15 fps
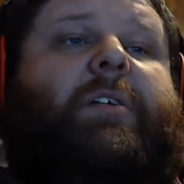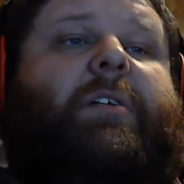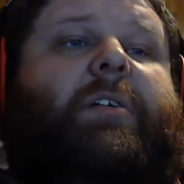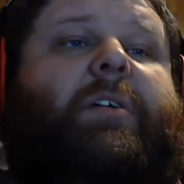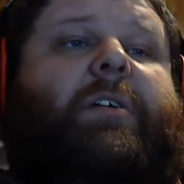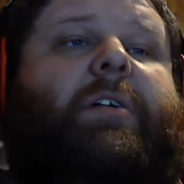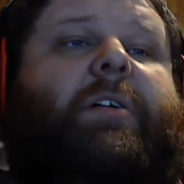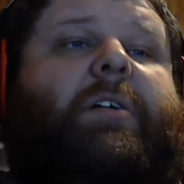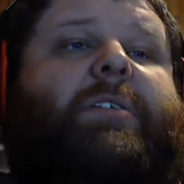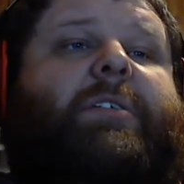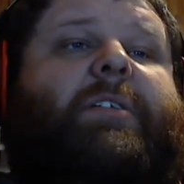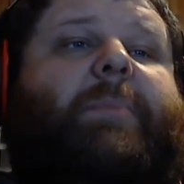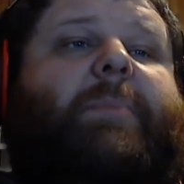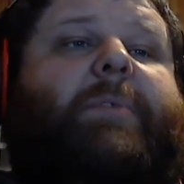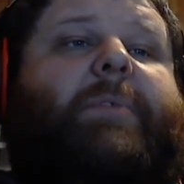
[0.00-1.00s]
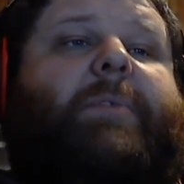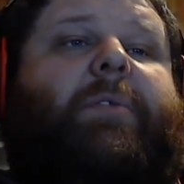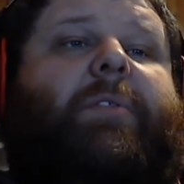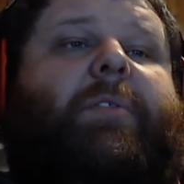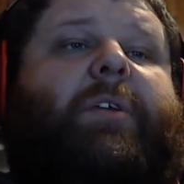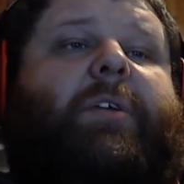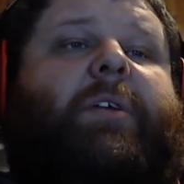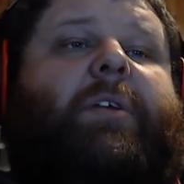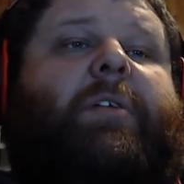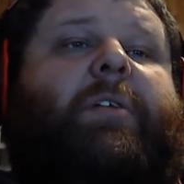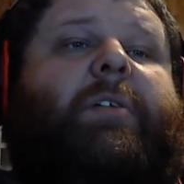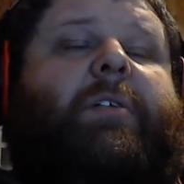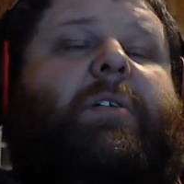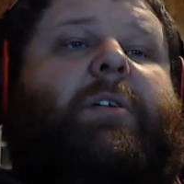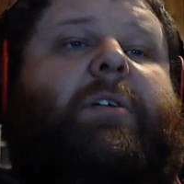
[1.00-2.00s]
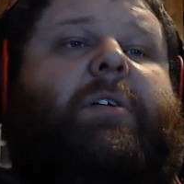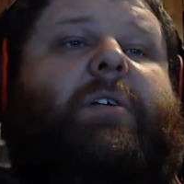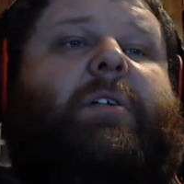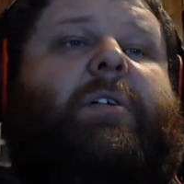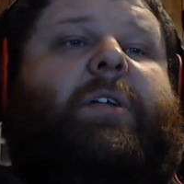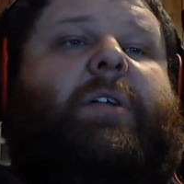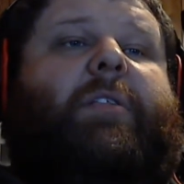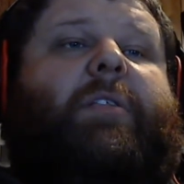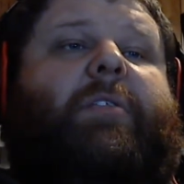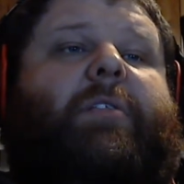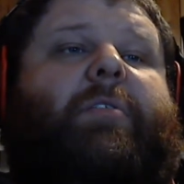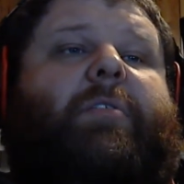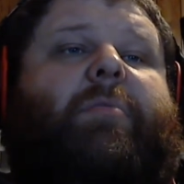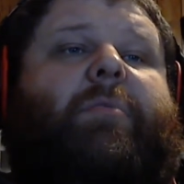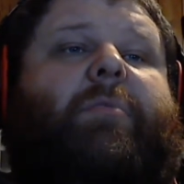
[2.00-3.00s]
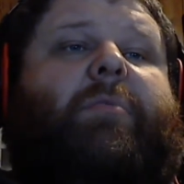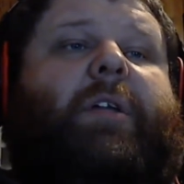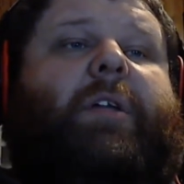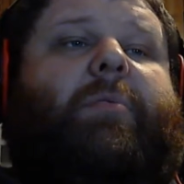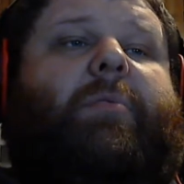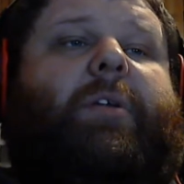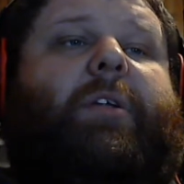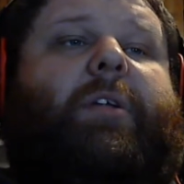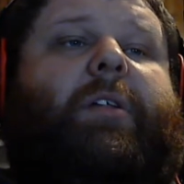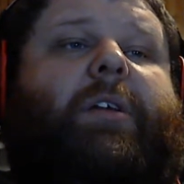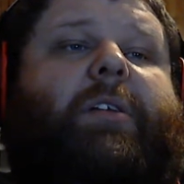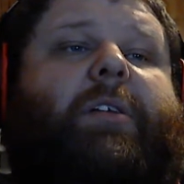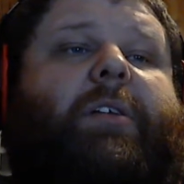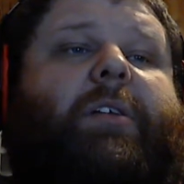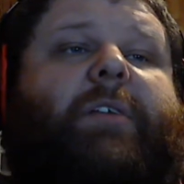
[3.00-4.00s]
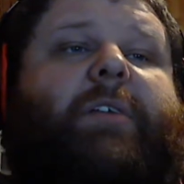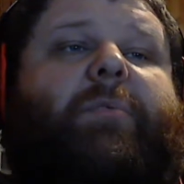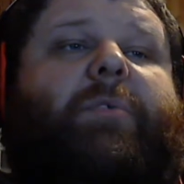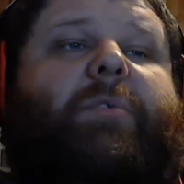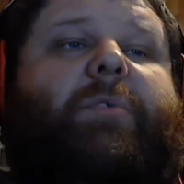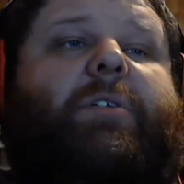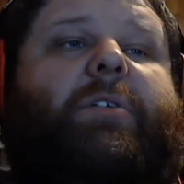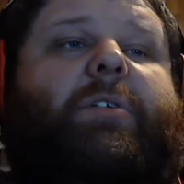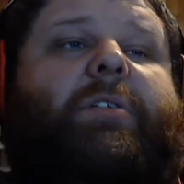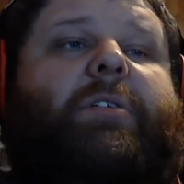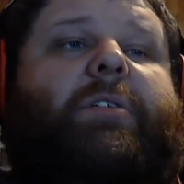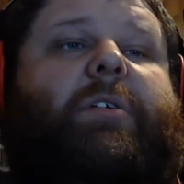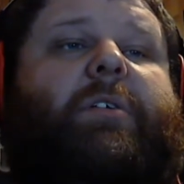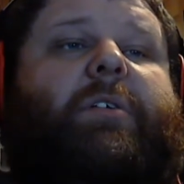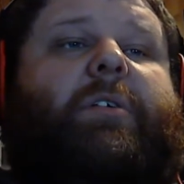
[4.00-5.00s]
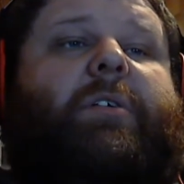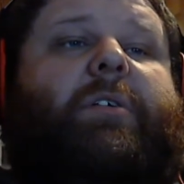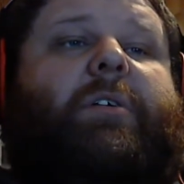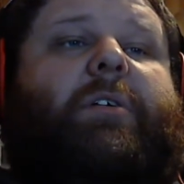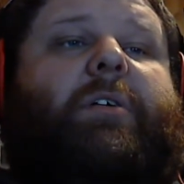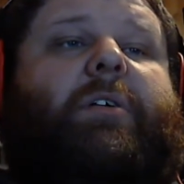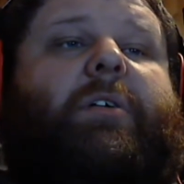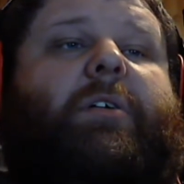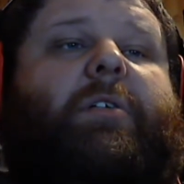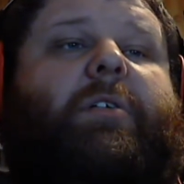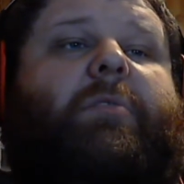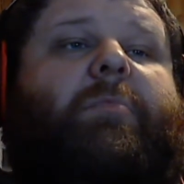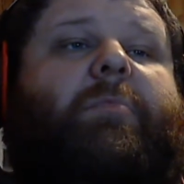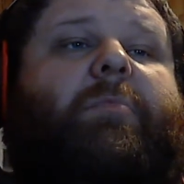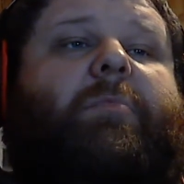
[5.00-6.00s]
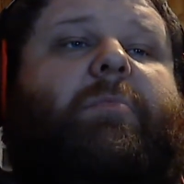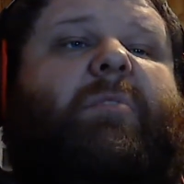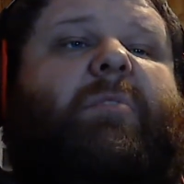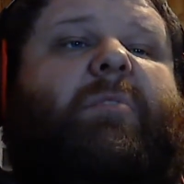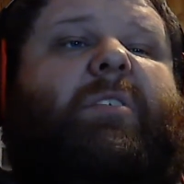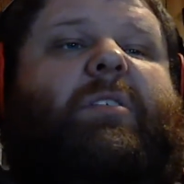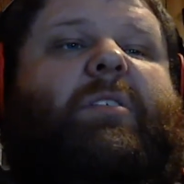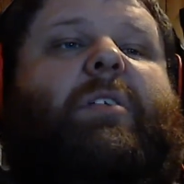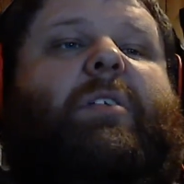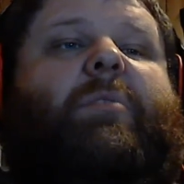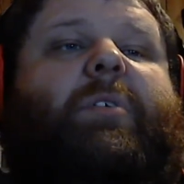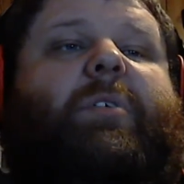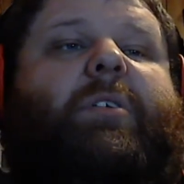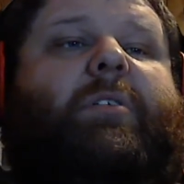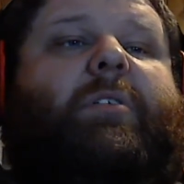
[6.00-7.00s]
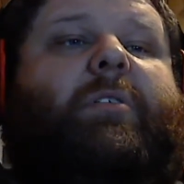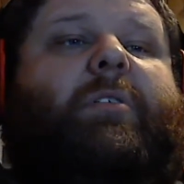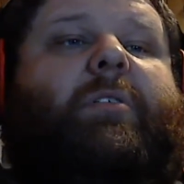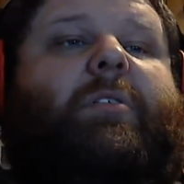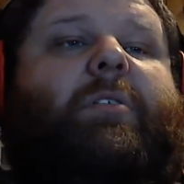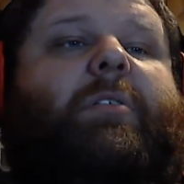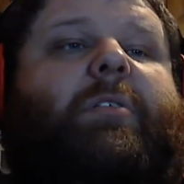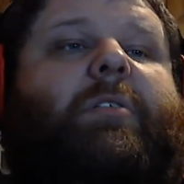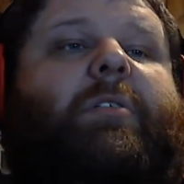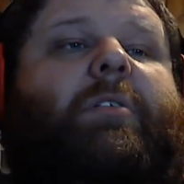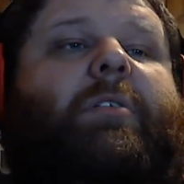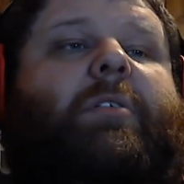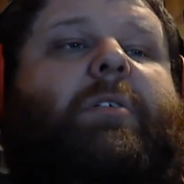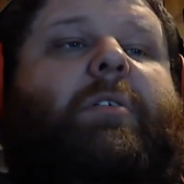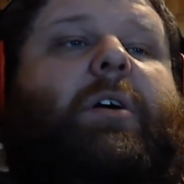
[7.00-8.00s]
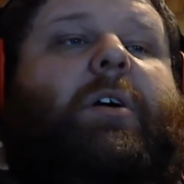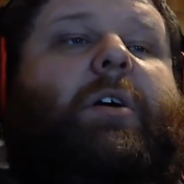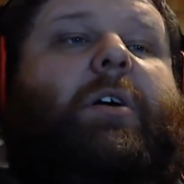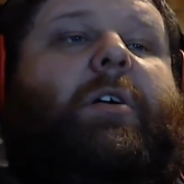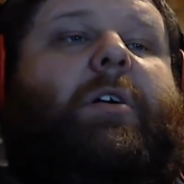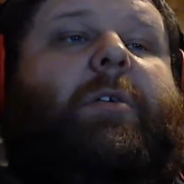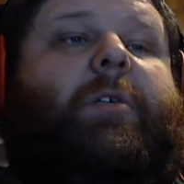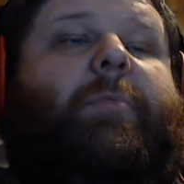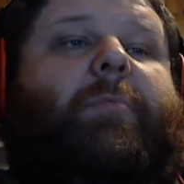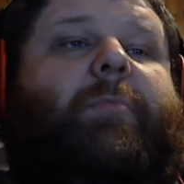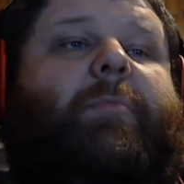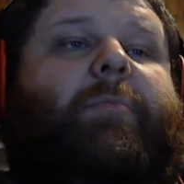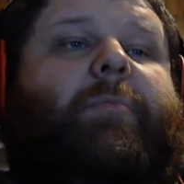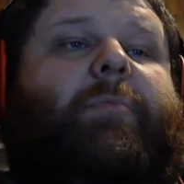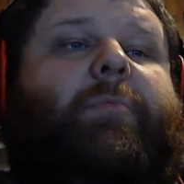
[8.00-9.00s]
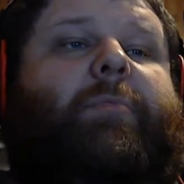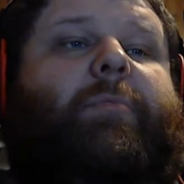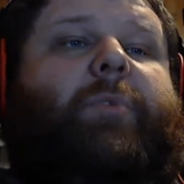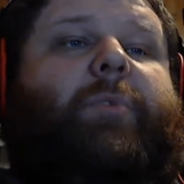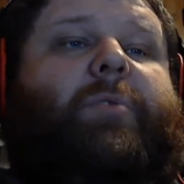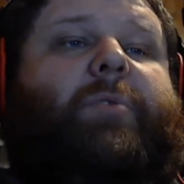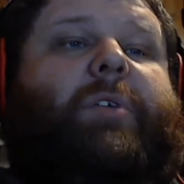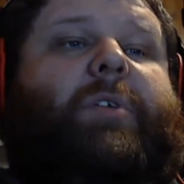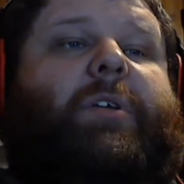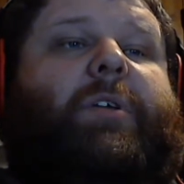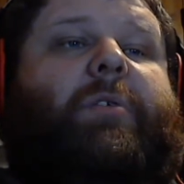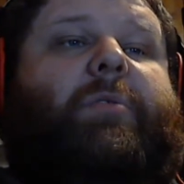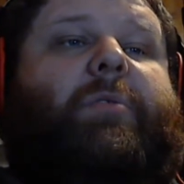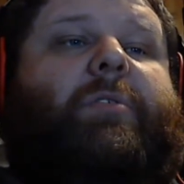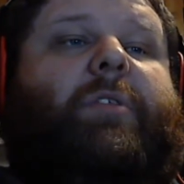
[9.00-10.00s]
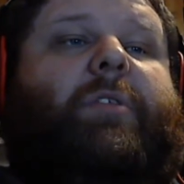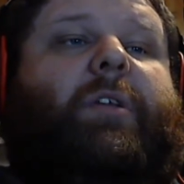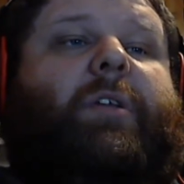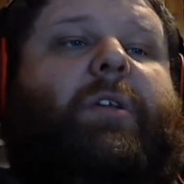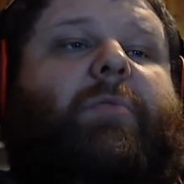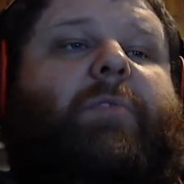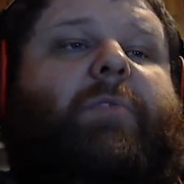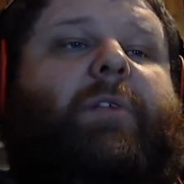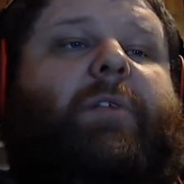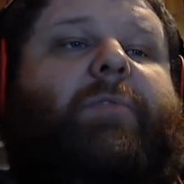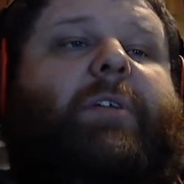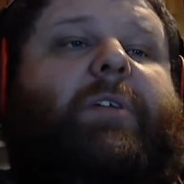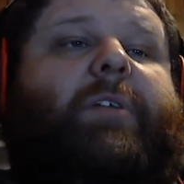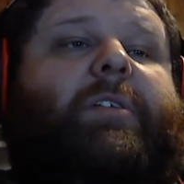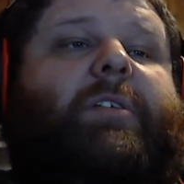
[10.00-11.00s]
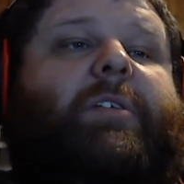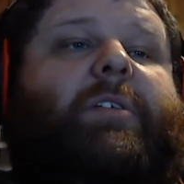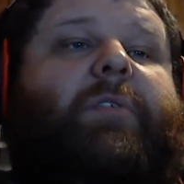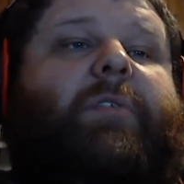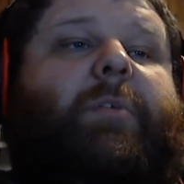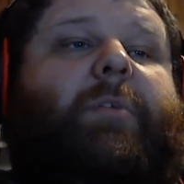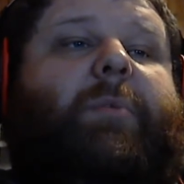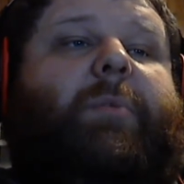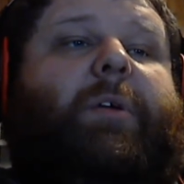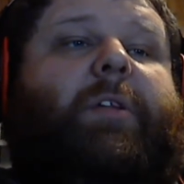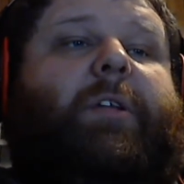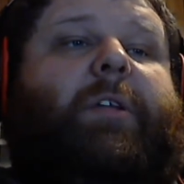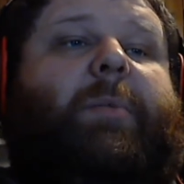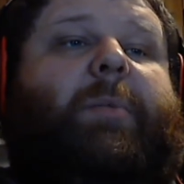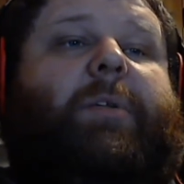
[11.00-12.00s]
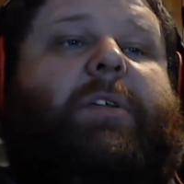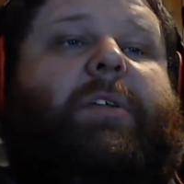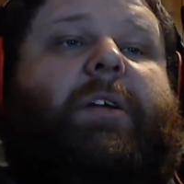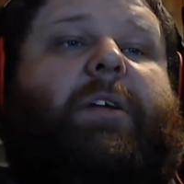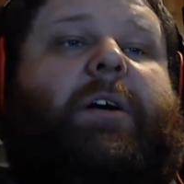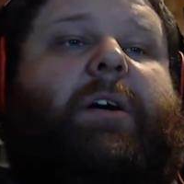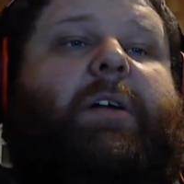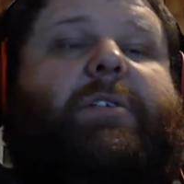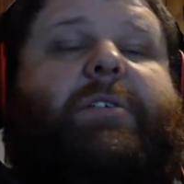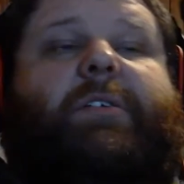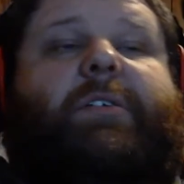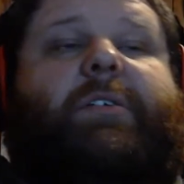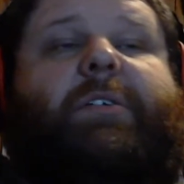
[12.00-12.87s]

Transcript: It's a top-down thing, not 3D like 7 was. That's kind of weird. Um, which was a huge thing with Final Fantasy 7, a big leap in technology.